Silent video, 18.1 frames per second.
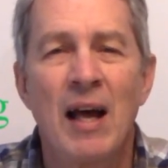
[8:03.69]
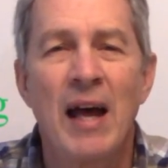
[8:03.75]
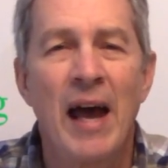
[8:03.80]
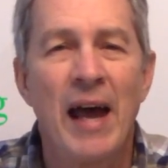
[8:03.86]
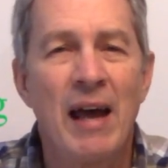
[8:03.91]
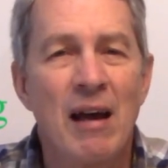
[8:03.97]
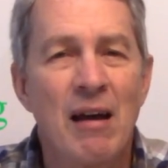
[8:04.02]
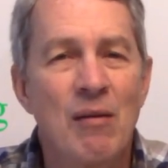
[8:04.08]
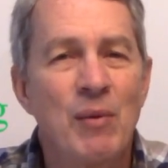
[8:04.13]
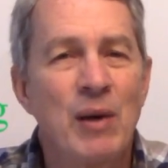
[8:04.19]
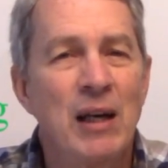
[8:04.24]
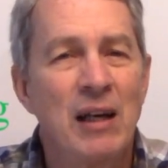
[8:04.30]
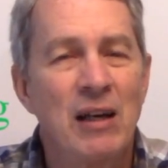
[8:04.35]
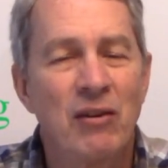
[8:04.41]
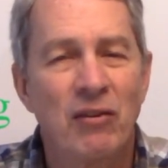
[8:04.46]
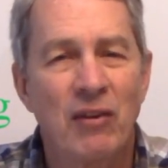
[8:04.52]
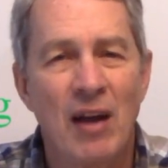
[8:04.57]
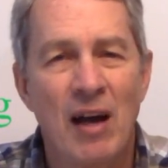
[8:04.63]
And we need
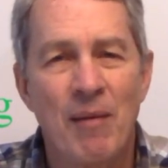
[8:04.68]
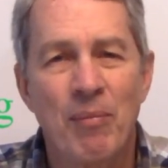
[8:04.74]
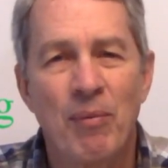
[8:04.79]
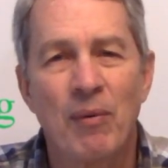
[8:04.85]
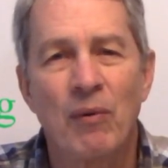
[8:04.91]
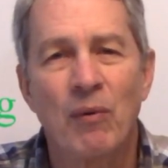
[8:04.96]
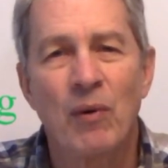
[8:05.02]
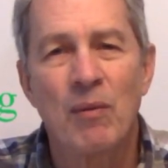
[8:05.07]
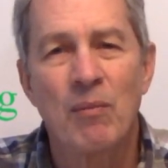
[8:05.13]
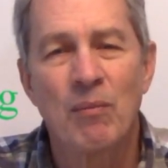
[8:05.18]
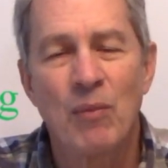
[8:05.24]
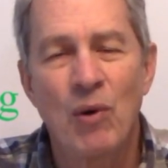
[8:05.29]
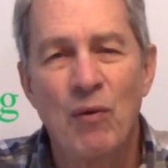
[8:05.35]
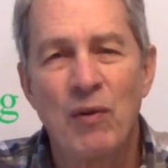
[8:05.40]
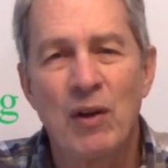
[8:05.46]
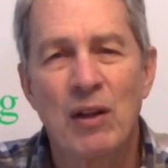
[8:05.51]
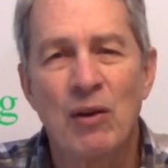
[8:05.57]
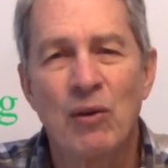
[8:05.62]
to stop
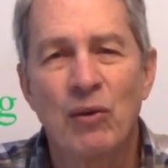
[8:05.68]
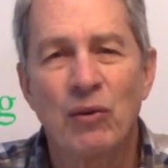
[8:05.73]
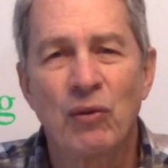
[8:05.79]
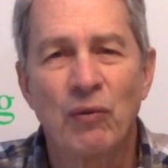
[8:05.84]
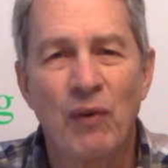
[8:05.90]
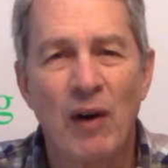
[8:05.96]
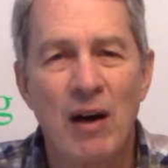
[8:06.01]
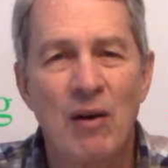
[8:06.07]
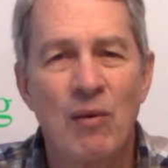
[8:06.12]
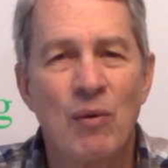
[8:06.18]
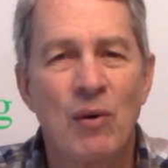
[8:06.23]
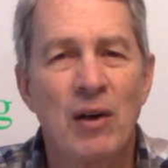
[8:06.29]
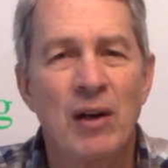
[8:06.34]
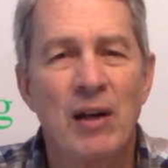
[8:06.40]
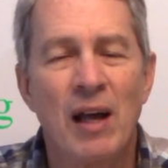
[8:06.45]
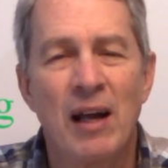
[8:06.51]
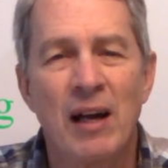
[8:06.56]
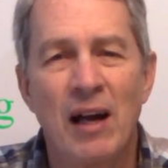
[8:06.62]
removing those
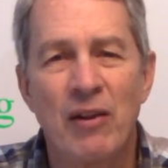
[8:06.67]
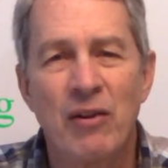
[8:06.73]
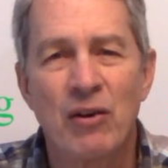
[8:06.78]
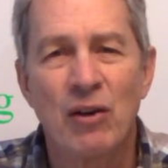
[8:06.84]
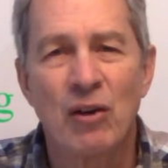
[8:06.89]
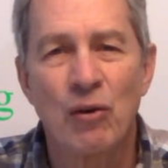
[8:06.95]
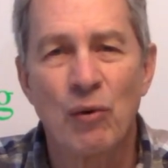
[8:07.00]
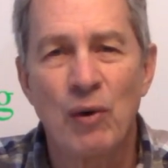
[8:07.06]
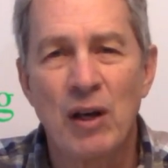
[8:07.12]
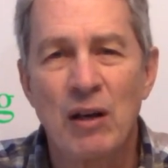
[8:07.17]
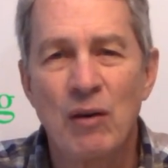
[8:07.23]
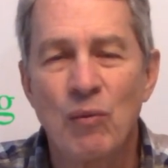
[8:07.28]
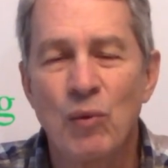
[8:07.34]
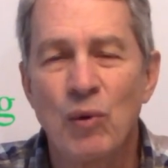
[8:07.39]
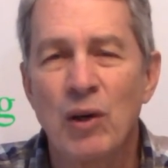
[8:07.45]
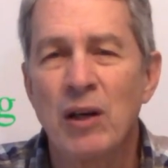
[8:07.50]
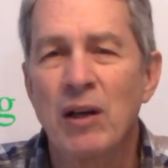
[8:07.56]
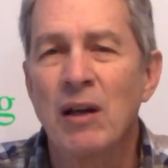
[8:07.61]
firewood and other
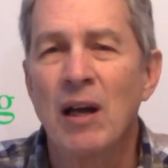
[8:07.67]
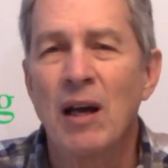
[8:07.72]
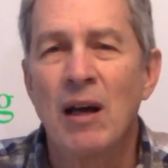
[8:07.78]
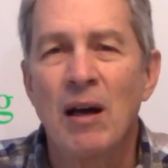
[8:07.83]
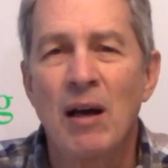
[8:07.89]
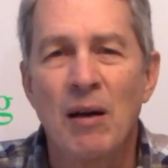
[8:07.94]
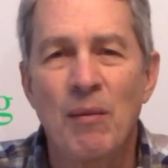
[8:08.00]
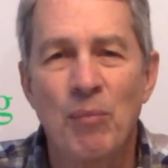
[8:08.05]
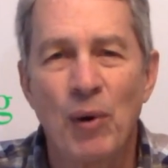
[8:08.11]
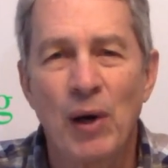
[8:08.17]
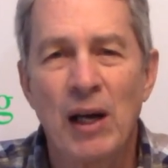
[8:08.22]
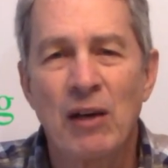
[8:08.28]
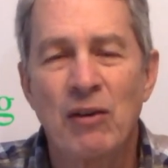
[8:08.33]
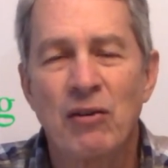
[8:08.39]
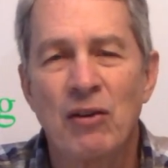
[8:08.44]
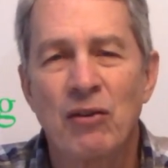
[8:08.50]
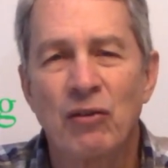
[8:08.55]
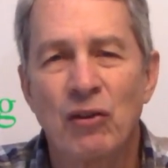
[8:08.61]
greenwood
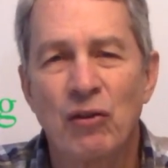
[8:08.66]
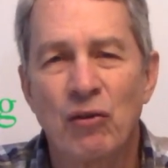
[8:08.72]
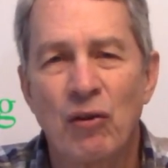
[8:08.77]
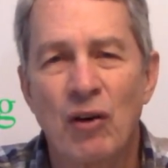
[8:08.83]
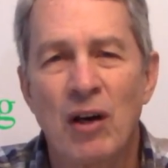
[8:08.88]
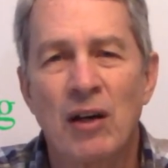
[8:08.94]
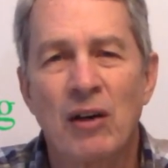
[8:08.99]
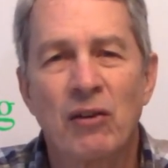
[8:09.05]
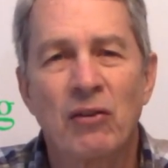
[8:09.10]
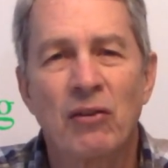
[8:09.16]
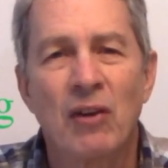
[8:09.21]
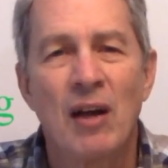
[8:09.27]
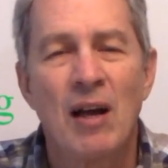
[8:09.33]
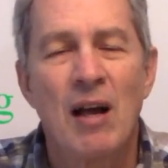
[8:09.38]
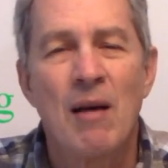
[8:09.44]
branches and trunks,